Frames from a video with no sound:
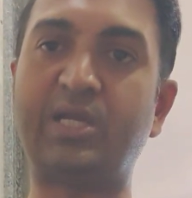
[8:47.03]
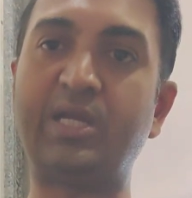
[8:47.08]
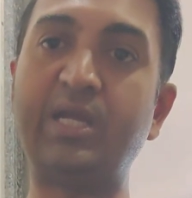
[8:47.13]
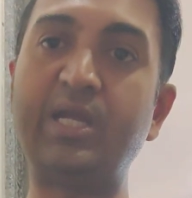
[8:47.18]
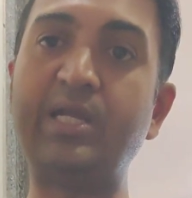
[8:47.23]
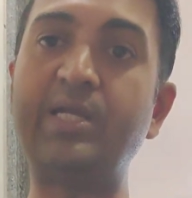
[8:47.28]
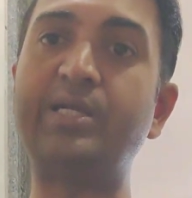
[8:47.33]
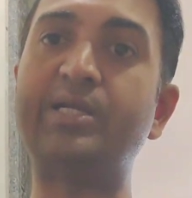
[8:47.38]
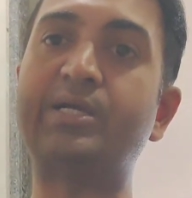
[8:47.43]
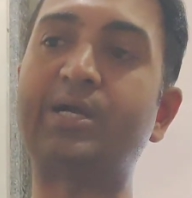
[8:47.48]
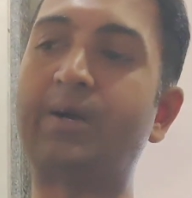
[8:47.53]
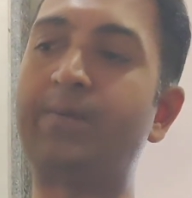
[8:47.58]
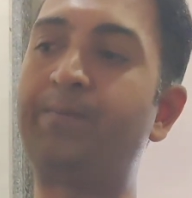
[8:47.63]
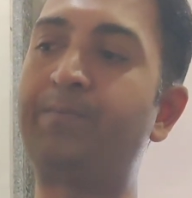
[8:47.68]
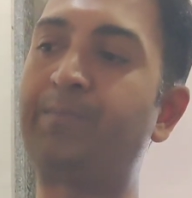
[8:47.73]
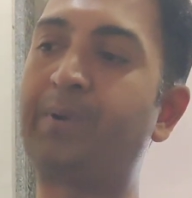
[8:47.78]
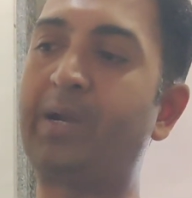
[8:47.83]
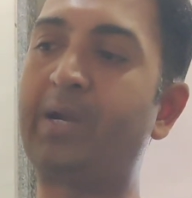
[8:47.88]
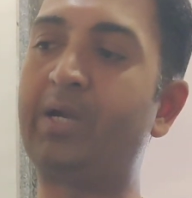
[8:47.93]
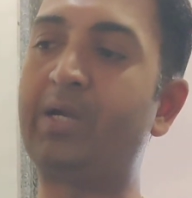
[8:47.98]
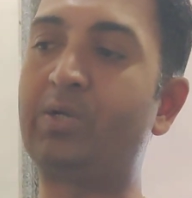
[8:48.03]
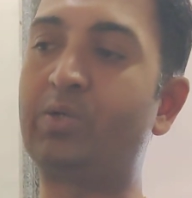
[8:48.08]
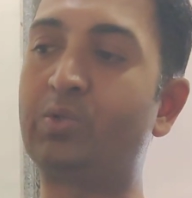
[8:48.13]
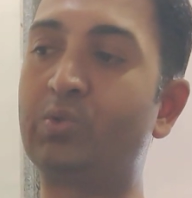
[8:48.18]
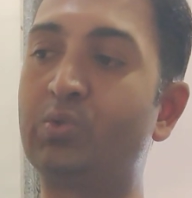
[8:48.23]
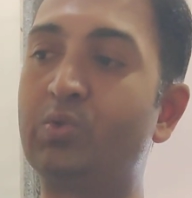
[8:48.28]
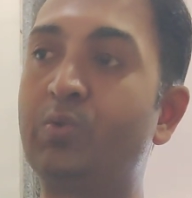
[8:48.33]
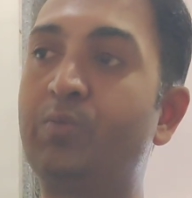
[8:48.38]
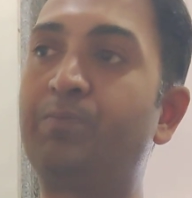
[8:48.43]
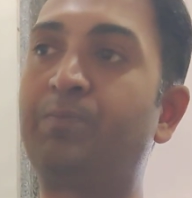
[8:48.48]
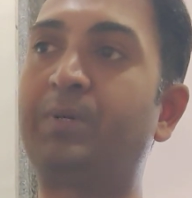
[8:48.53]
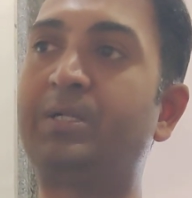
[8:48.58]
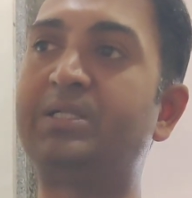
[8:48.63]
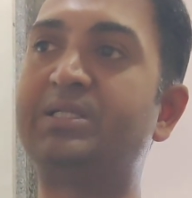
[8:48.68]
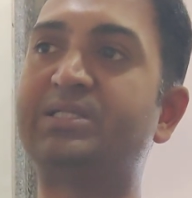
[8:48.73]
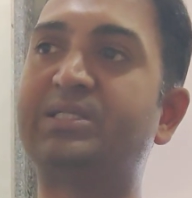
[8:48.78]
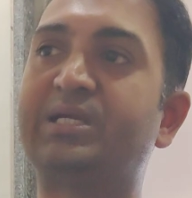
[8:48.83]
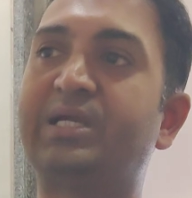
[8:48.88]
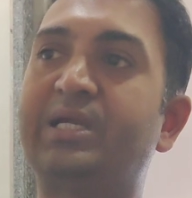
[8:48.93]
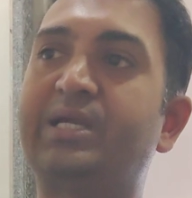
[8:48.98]
in compared to
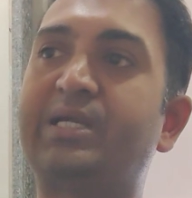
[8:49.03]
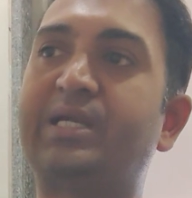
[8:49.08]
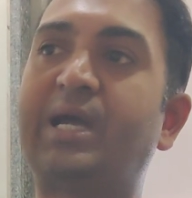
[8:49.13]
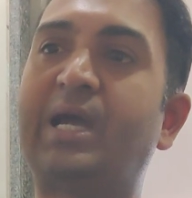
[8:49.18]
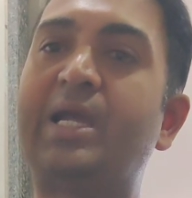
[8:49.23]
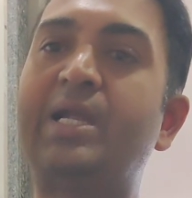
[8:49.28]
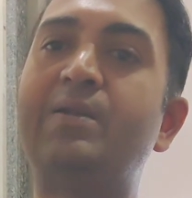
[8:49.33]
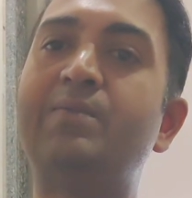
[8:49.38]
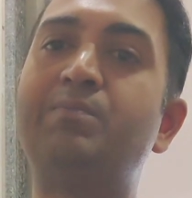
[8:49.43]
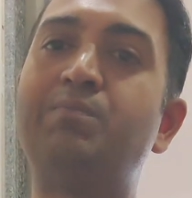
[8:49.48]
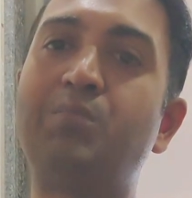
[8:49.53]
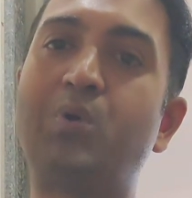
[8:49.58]
pulsatile